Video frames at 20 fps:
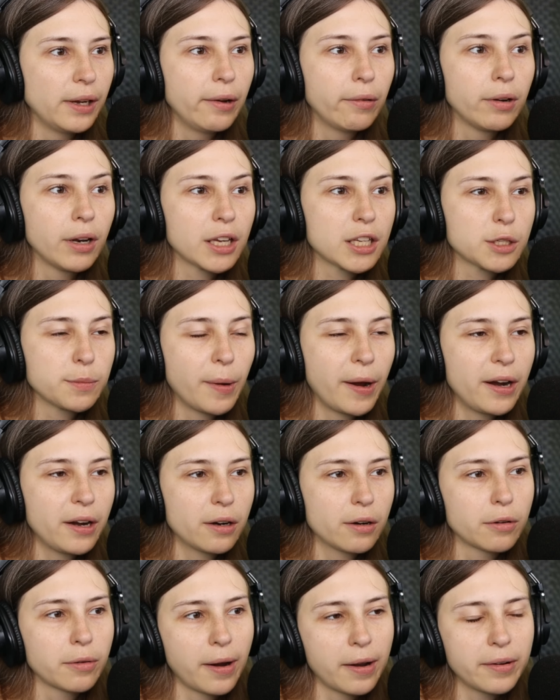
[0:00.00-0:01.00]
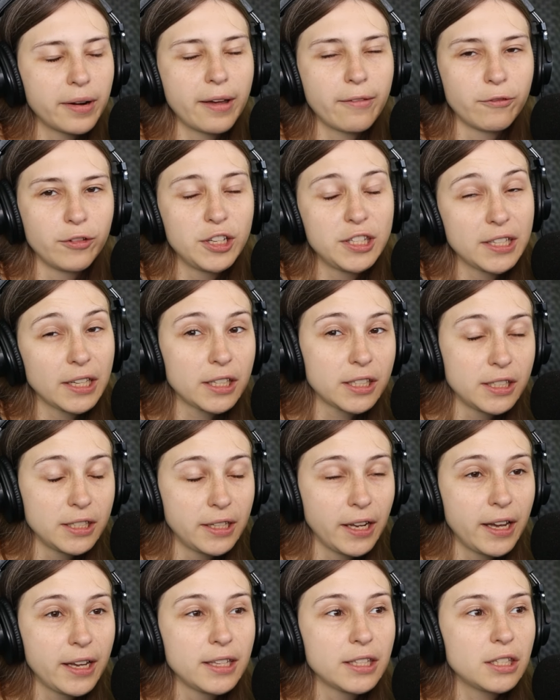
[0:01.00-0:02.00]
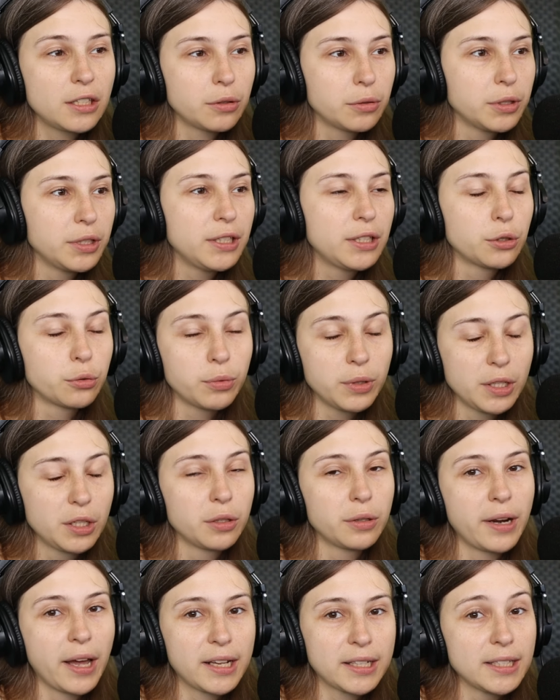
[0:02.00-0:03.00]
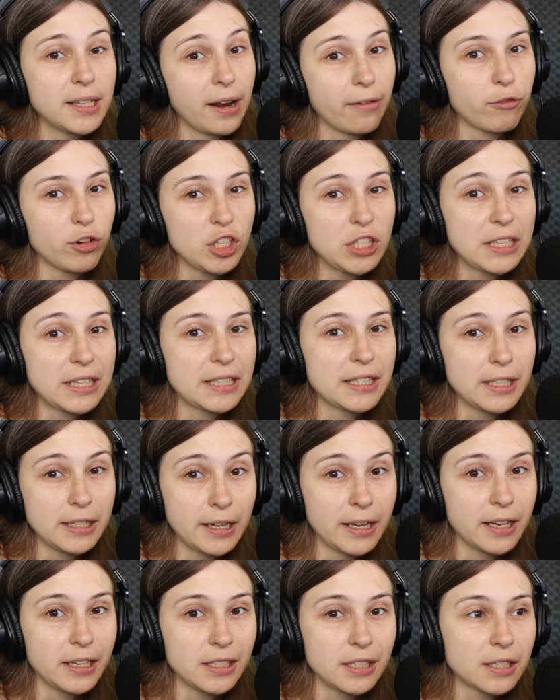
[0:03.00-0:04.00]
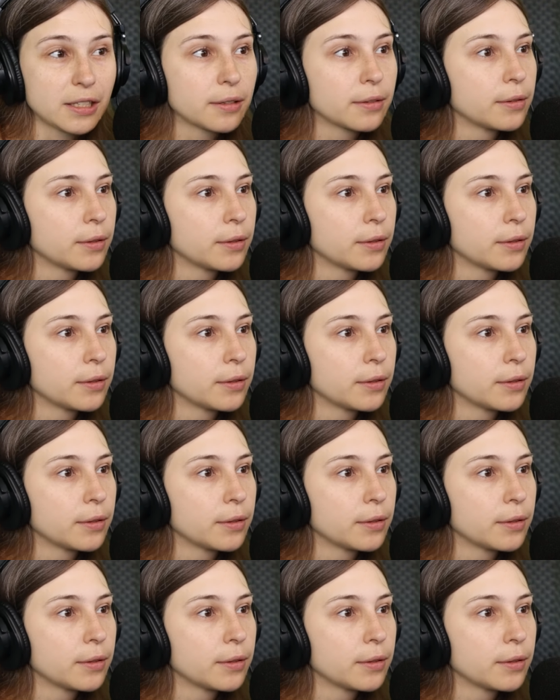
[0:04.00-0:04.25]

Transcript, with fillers: It will expire around every 60 days, so you need to reconnect it every 60 days.